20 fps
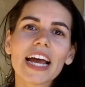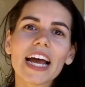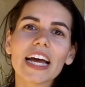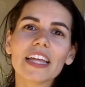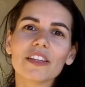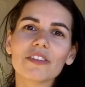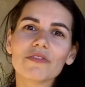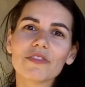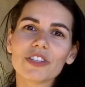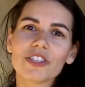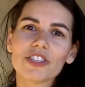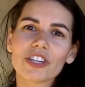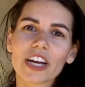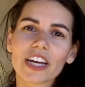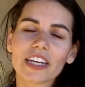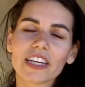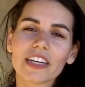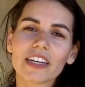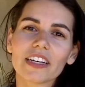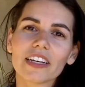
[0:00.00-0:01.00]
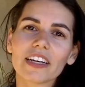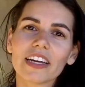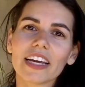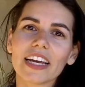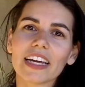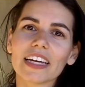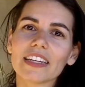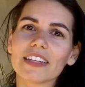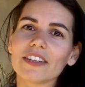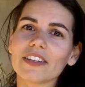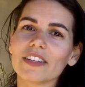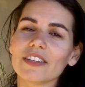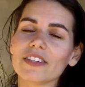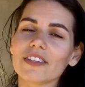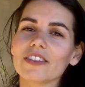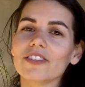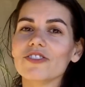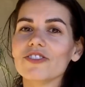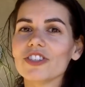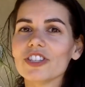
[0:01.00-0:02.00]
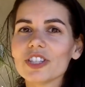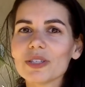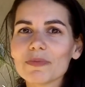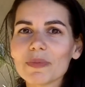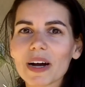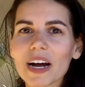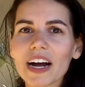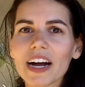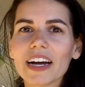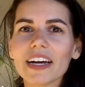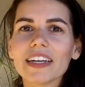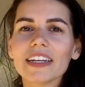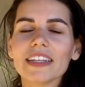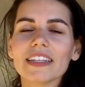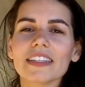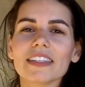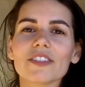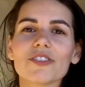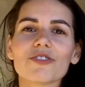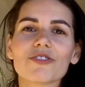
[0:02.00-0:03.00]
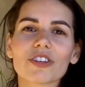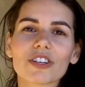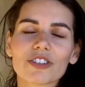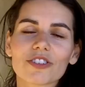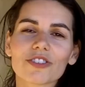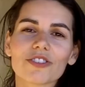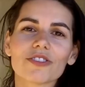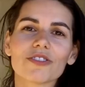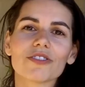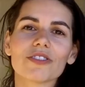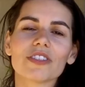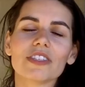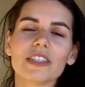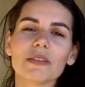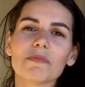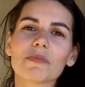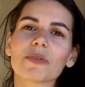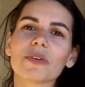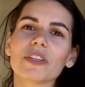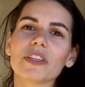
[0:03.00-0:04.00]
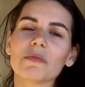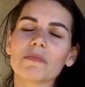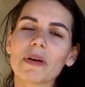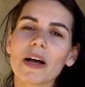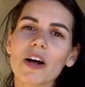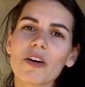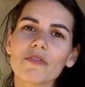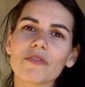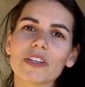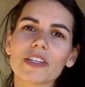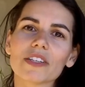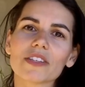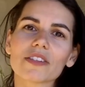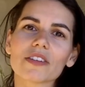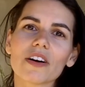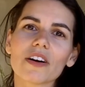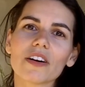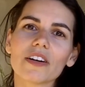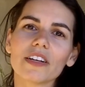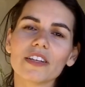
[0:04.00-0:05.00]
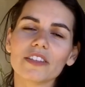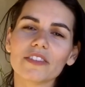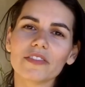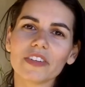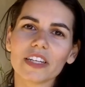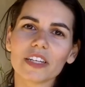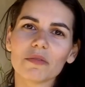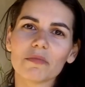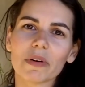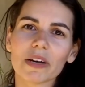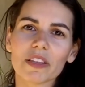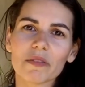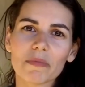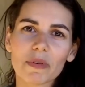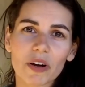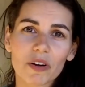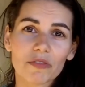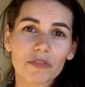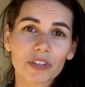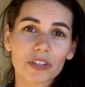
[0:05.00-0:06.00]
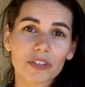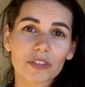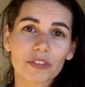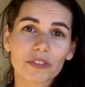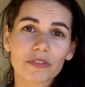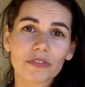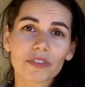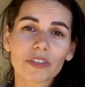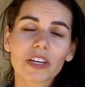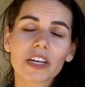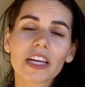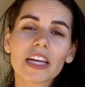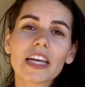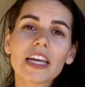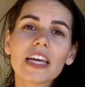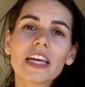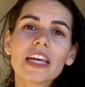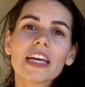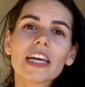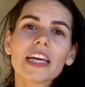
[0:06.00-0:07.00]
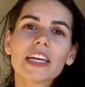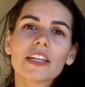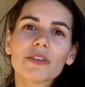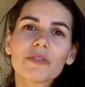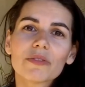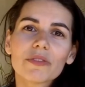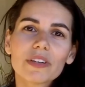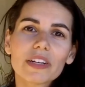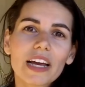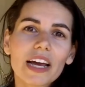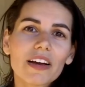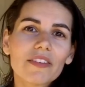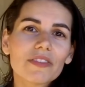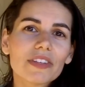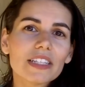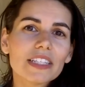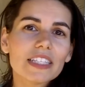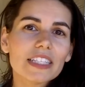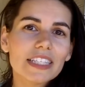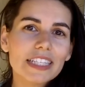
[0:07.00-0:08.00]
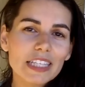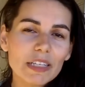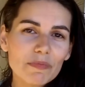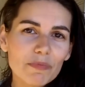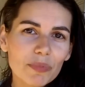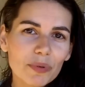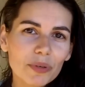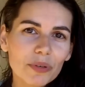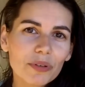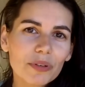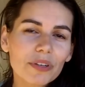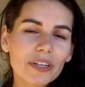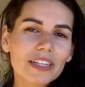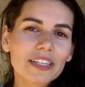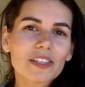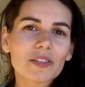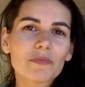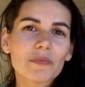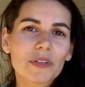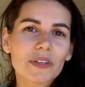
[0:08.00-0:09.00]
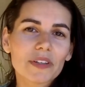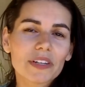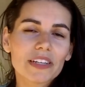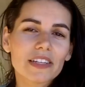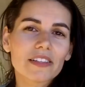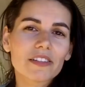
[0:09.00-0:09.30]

and the vagina and the G spot and the structures deeper in the pelvis are innervated by the pelvic nerve. In order to have a deeper experience,